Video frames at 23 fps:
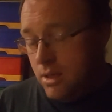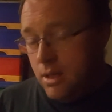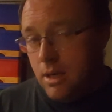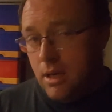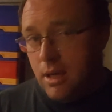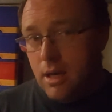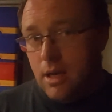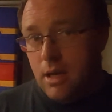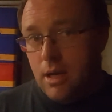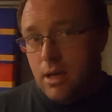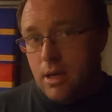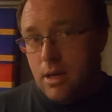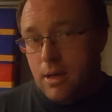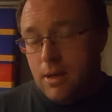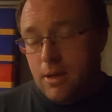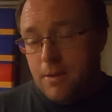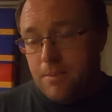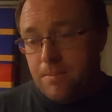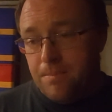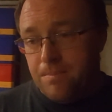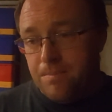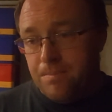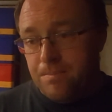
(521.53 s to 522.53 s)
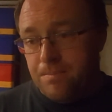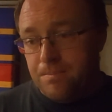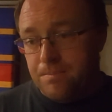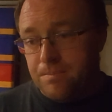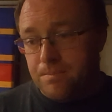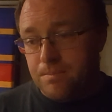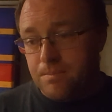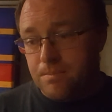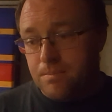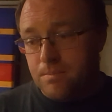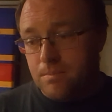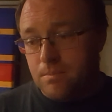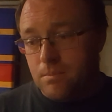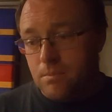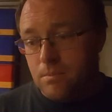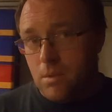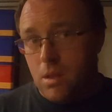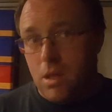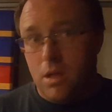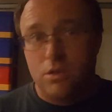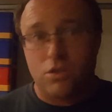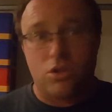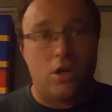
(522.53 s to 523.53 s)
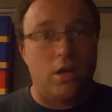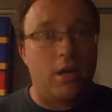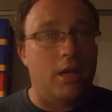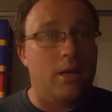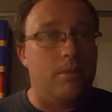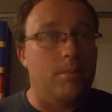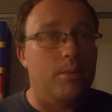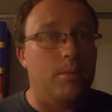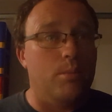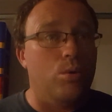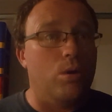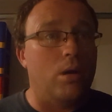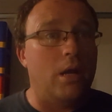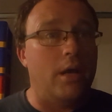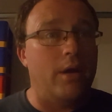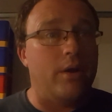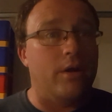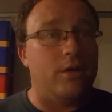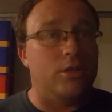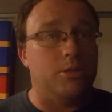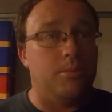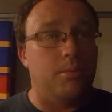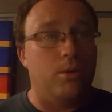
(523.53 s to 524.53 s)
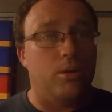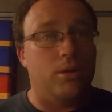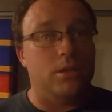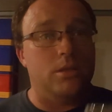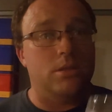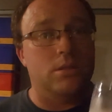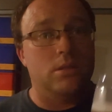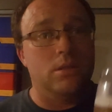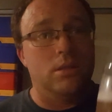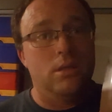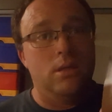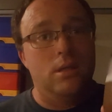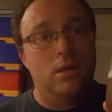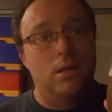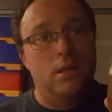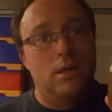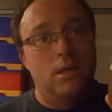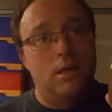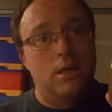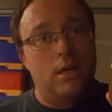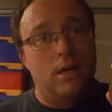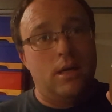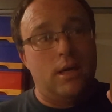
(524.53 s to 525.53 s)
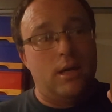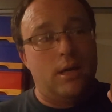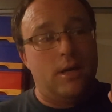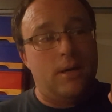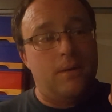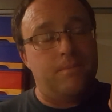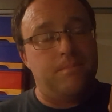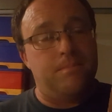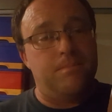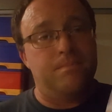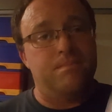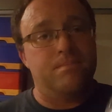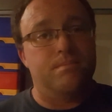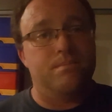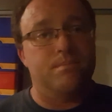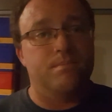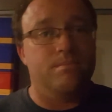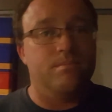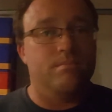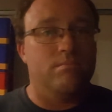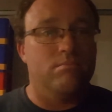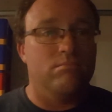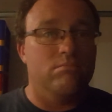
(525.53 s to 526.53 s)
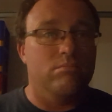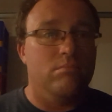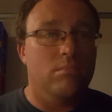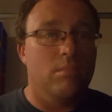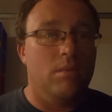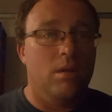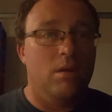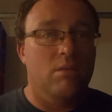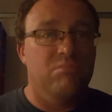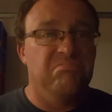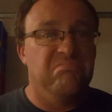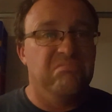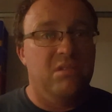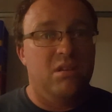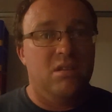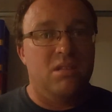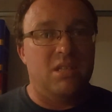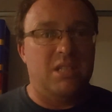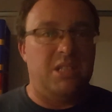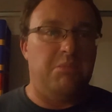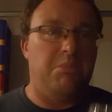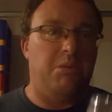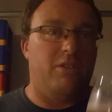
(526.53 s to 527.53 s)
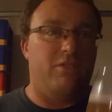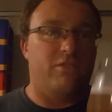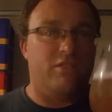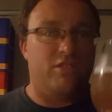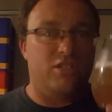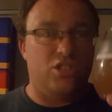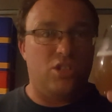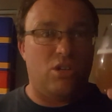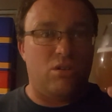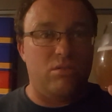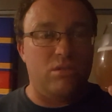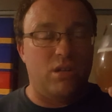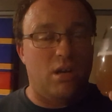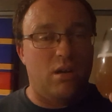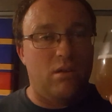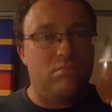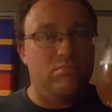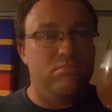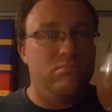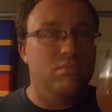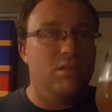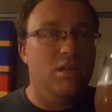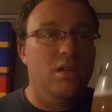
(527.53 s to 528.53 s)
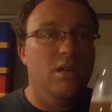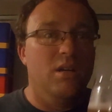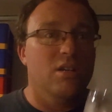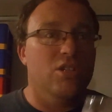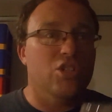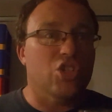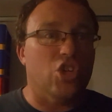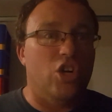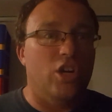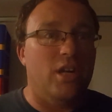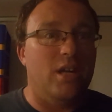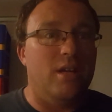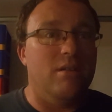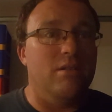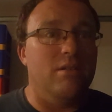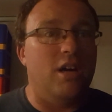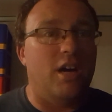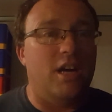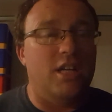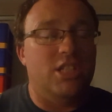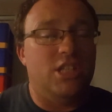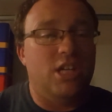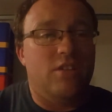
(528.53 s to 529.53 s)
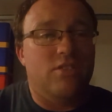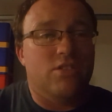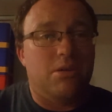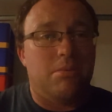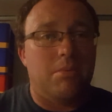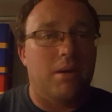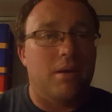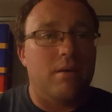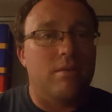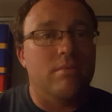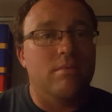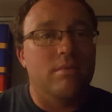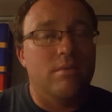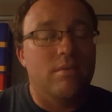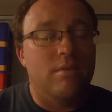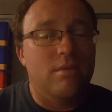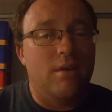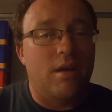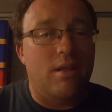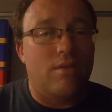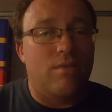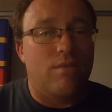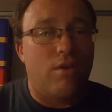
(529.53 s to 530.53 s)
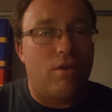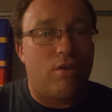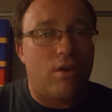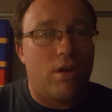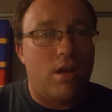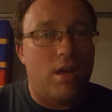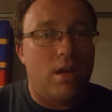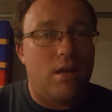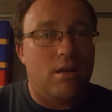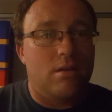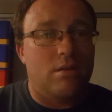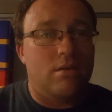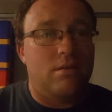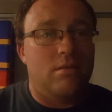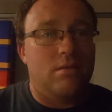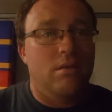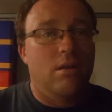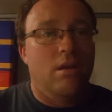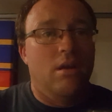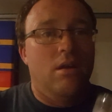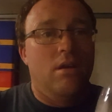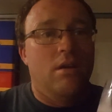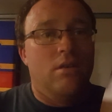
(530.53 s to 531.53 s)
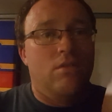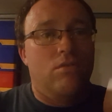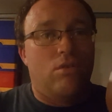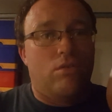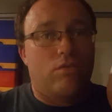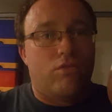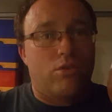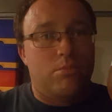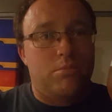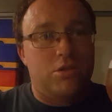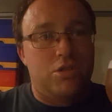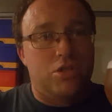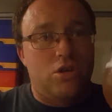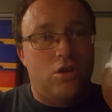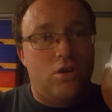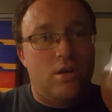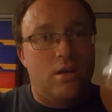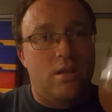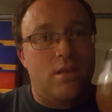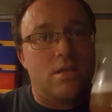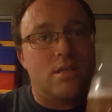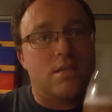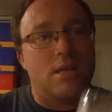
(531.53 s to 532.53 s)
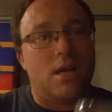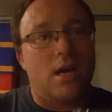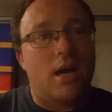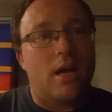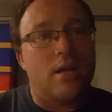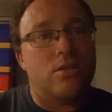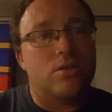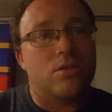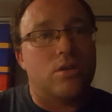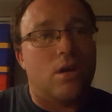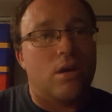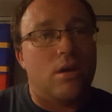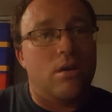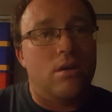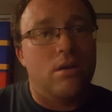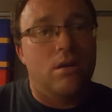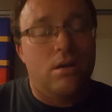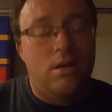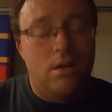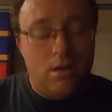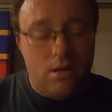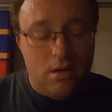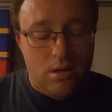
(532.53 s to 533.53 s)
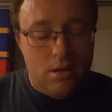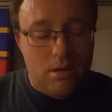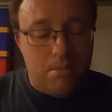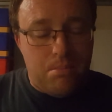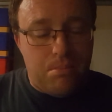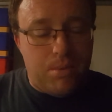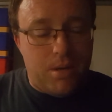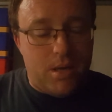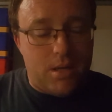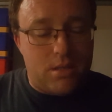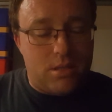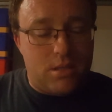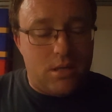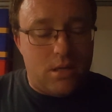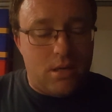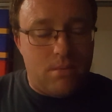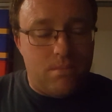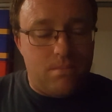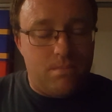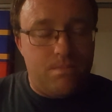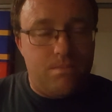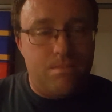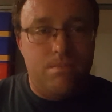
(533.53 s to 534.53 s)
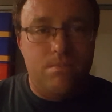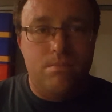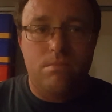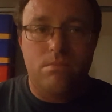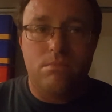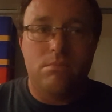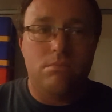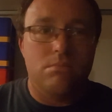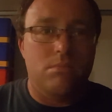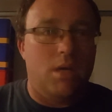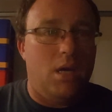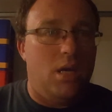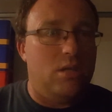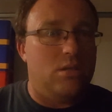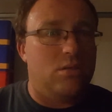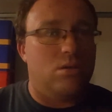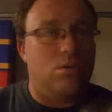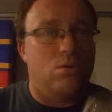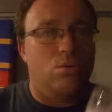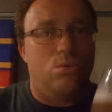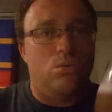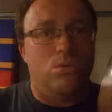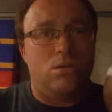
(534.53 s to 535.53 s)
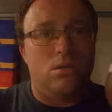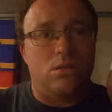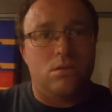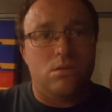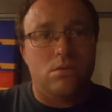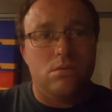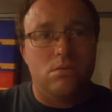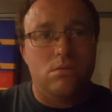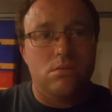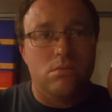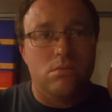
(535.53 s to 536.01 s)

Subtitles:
And try and get a bit more clearer, to be honest. There's a bit of a result, you know, trying to achieve something at the very end, not from design at the start. So, but that's gorgeous.